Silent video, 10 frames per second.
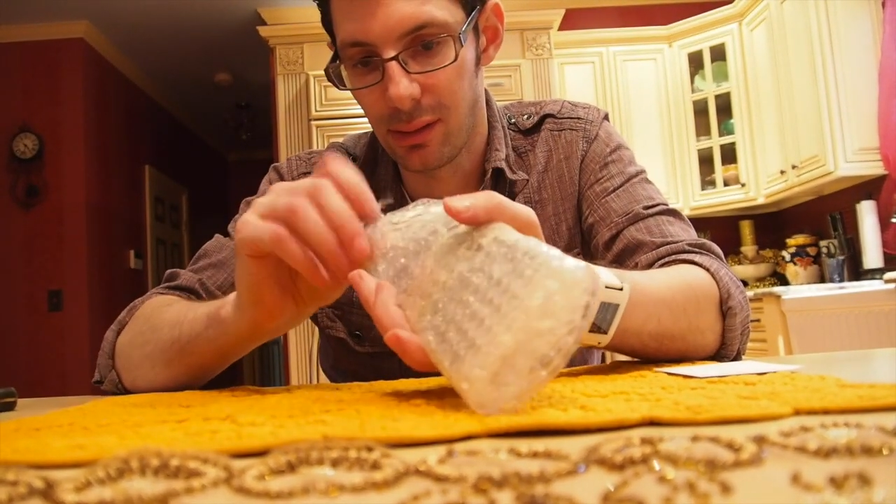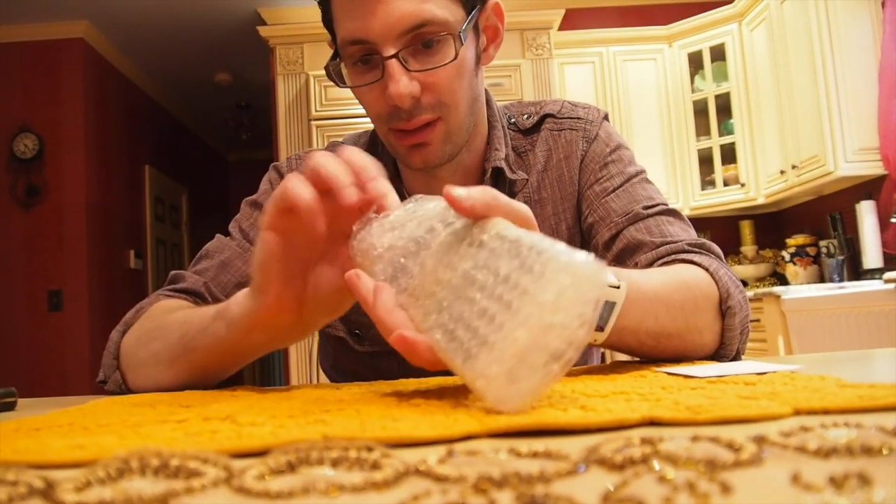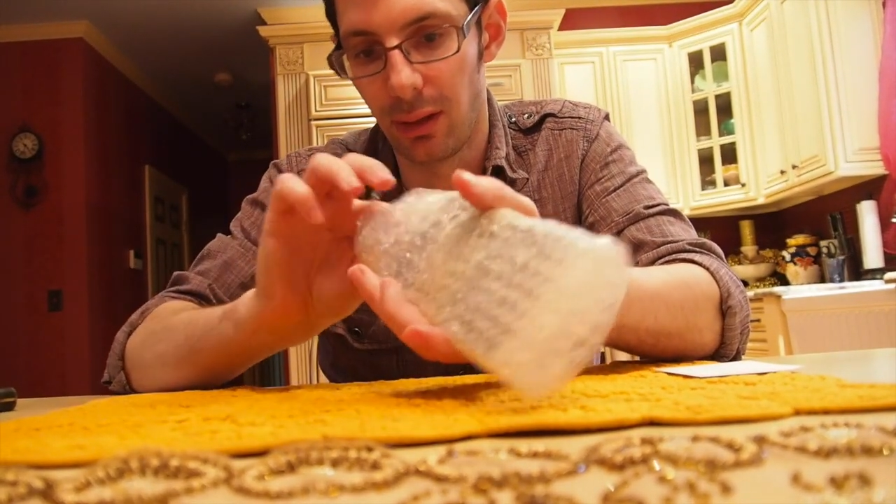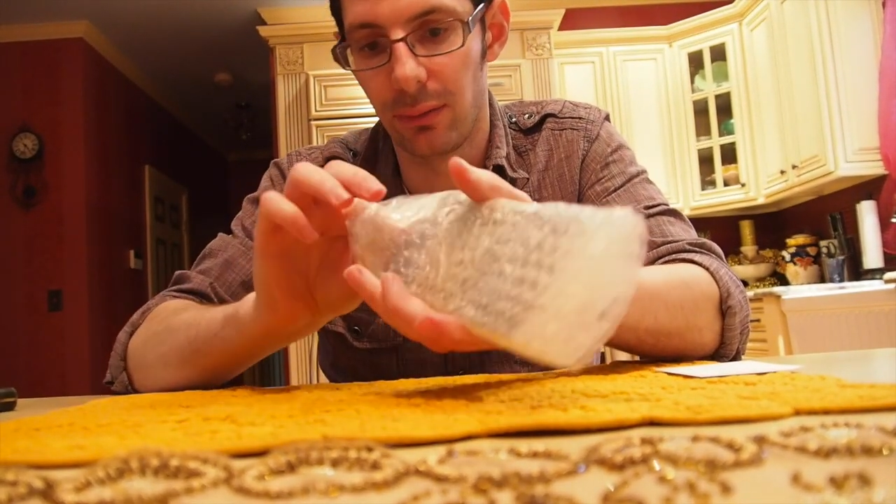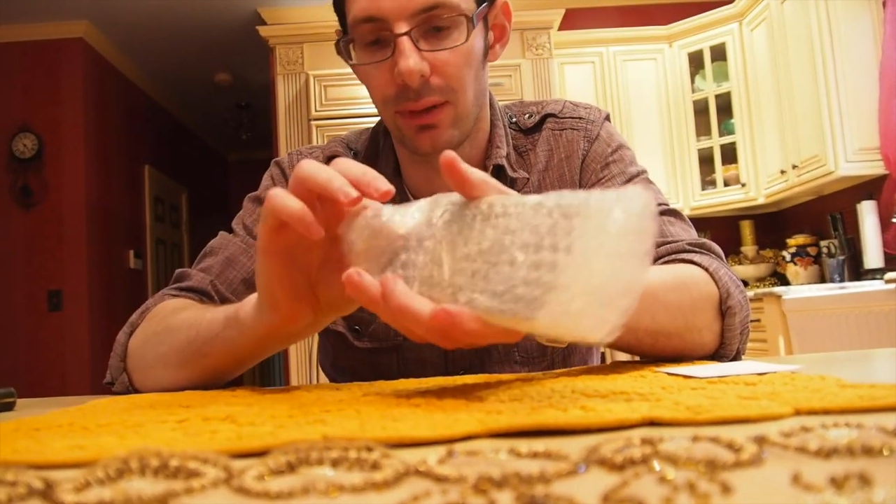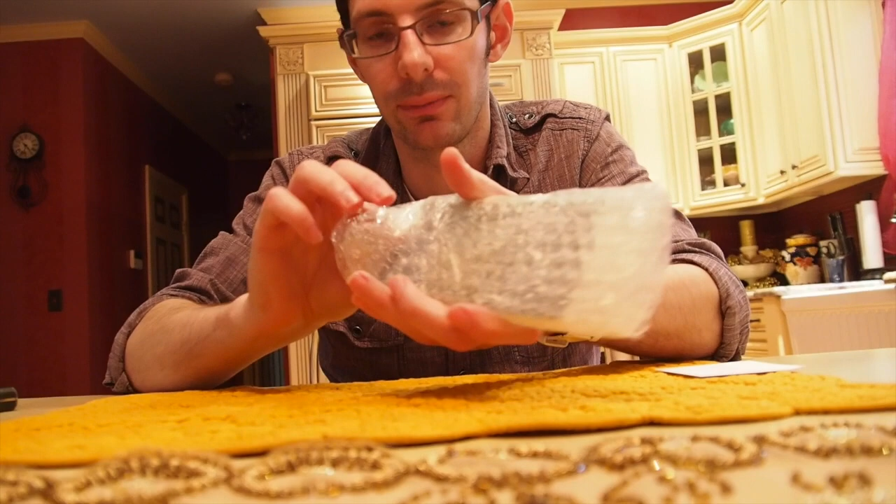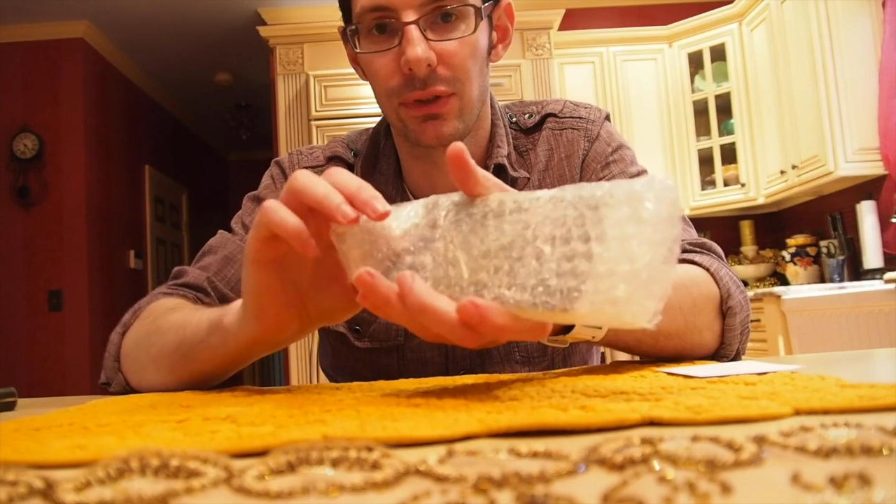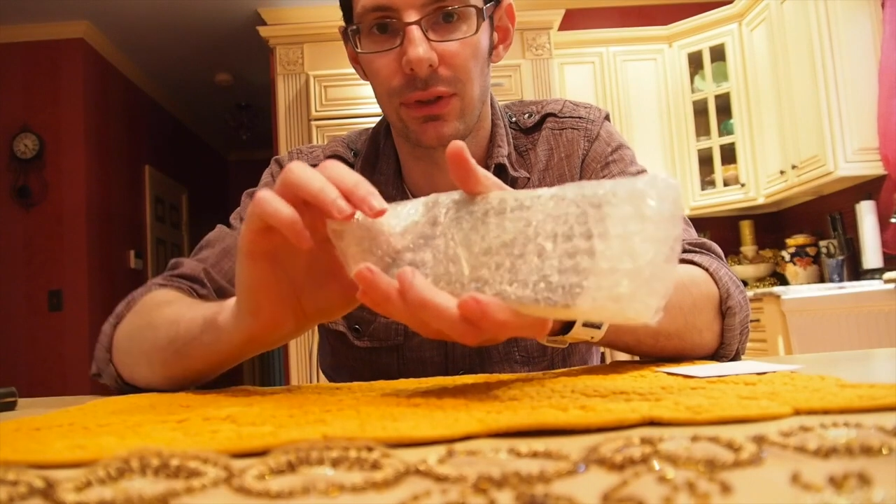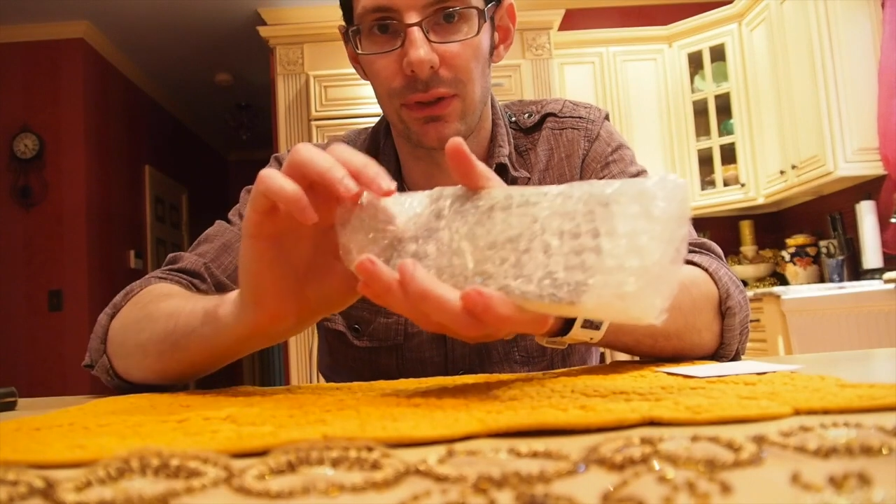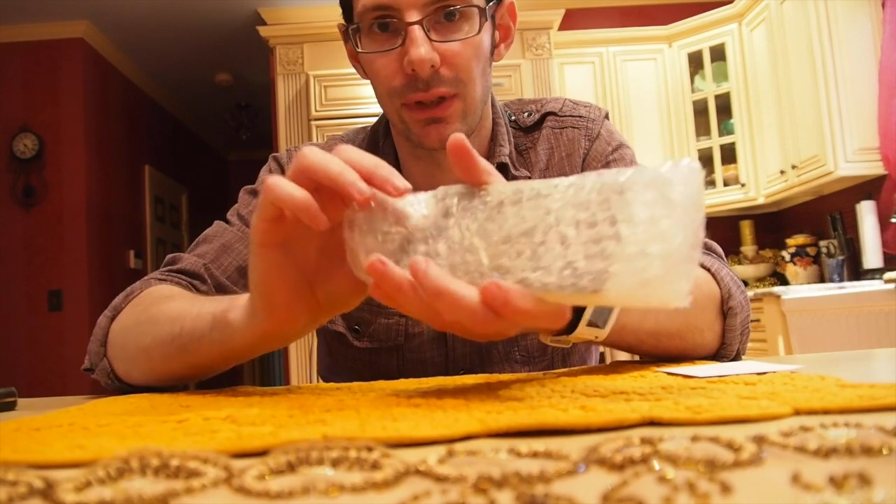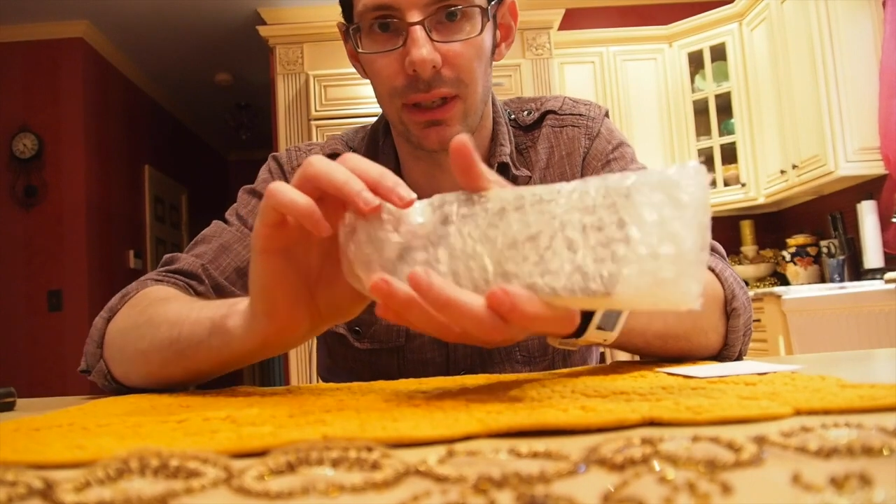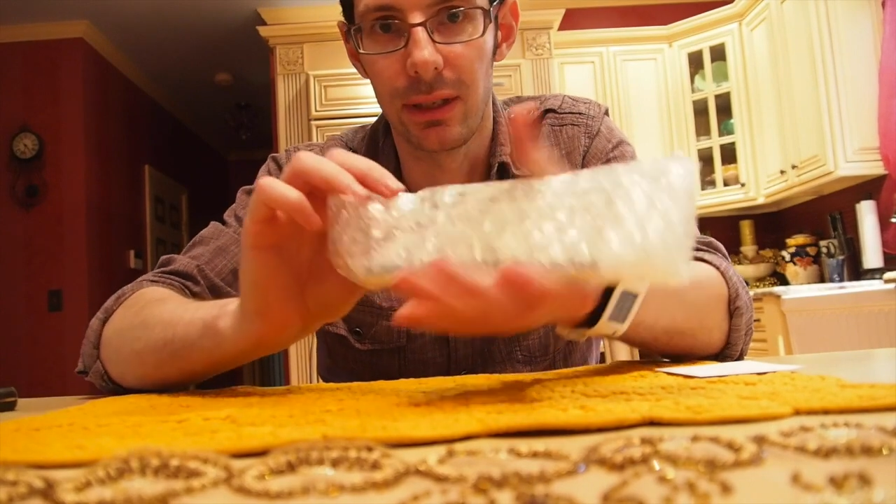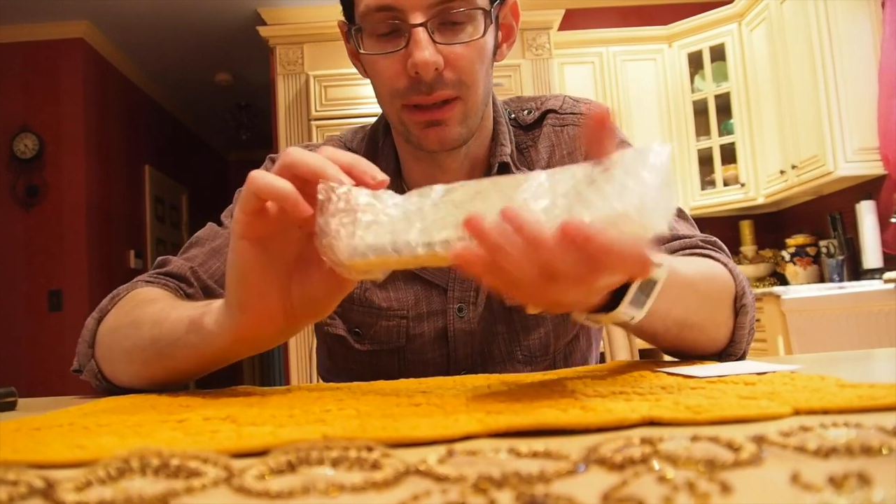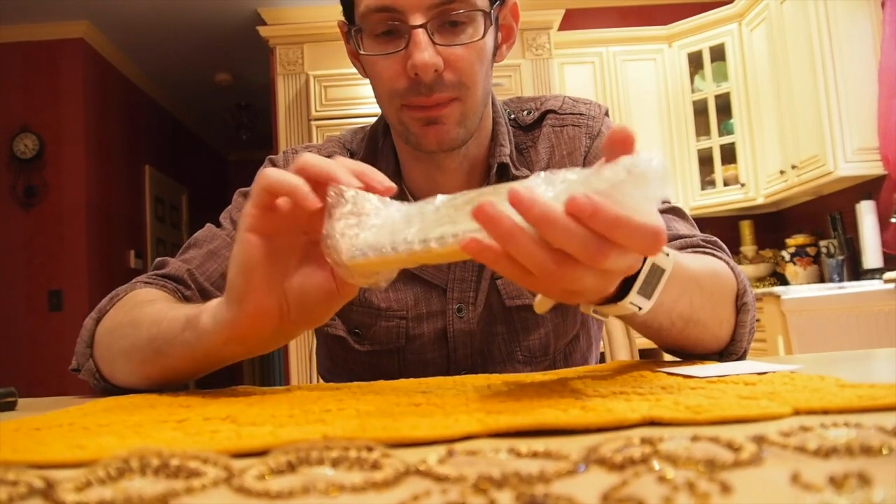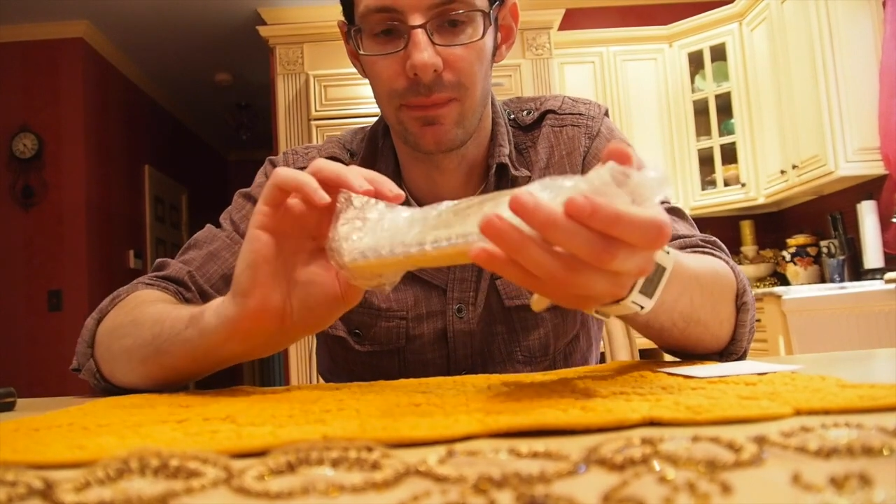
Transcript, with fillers: Oh, I'm just going to slide it out.